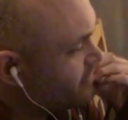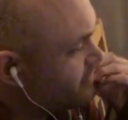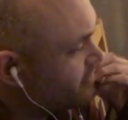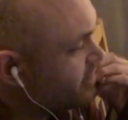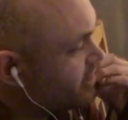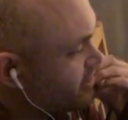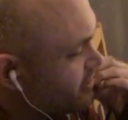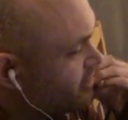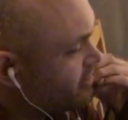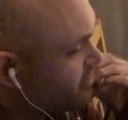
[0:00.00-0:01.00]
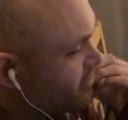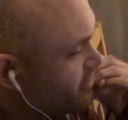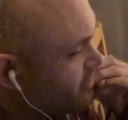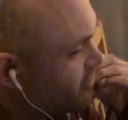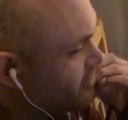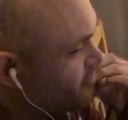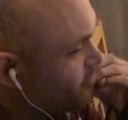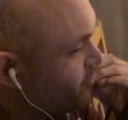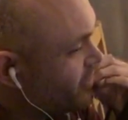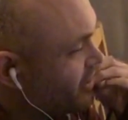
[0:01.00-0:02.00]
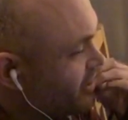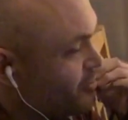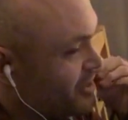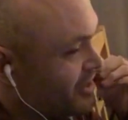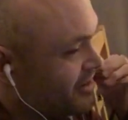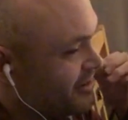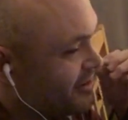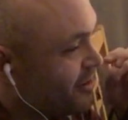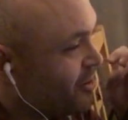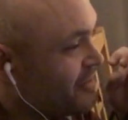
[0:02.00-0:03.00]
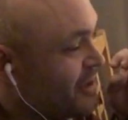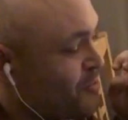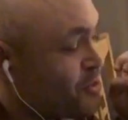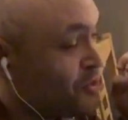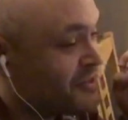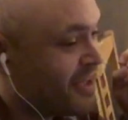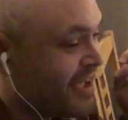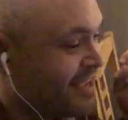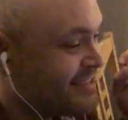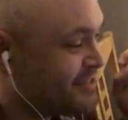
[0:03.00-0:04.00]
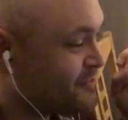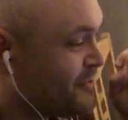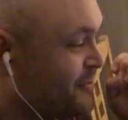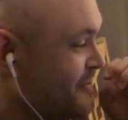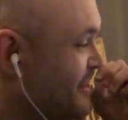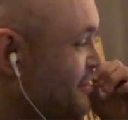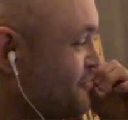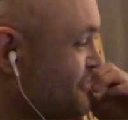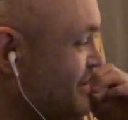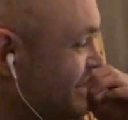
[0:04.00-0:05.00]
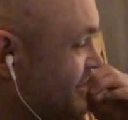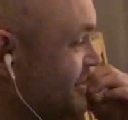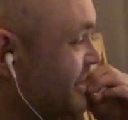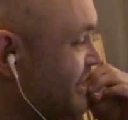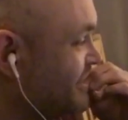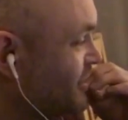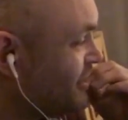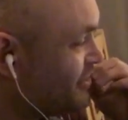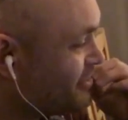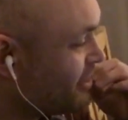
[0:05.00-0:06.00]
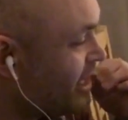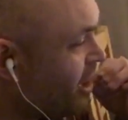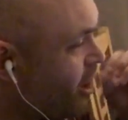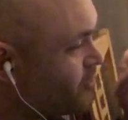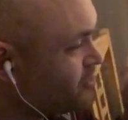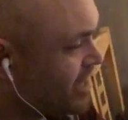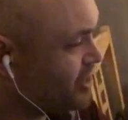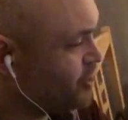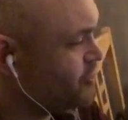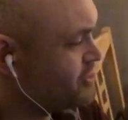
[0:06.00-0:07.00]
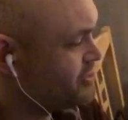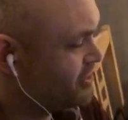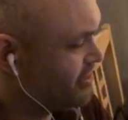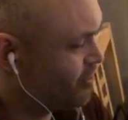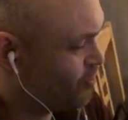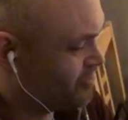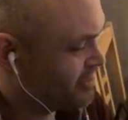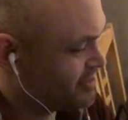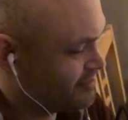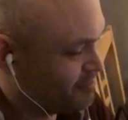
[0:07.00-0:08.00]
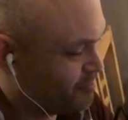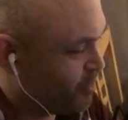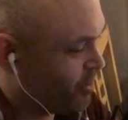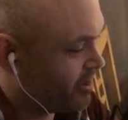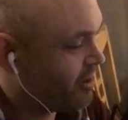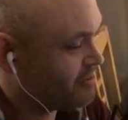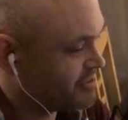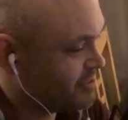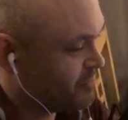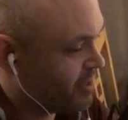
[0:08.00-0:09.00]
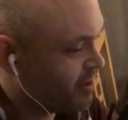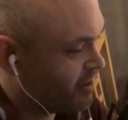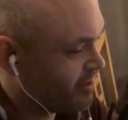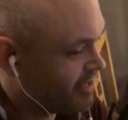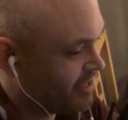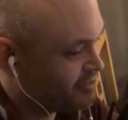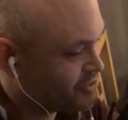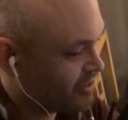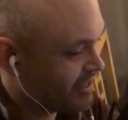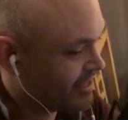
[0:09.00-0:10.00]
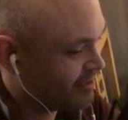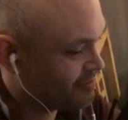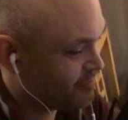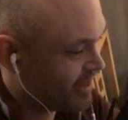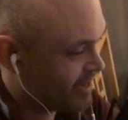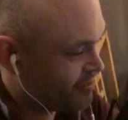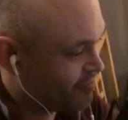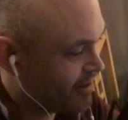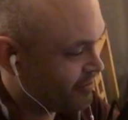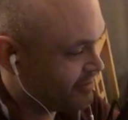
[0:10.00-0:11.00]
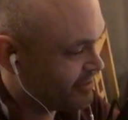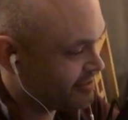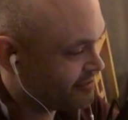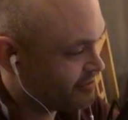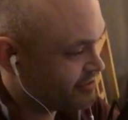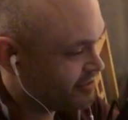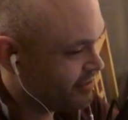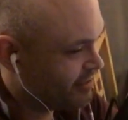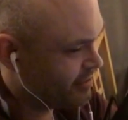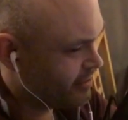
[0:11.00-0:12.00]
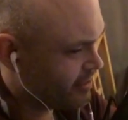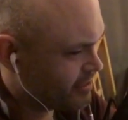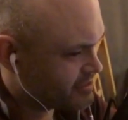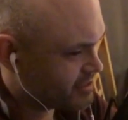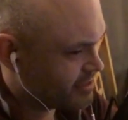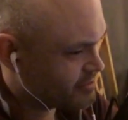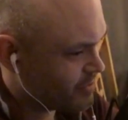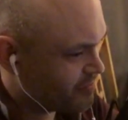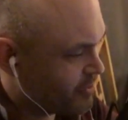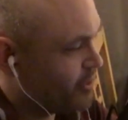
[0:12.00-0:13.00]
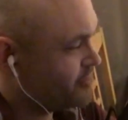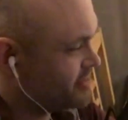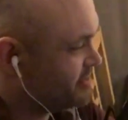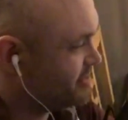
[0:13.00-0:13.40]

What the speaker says: Yeah. Wow, man. Oh, they were good days as well. They were really good days. I was getting used to all this podcasting malarkey, trying to get my head around it and listening to everyone else's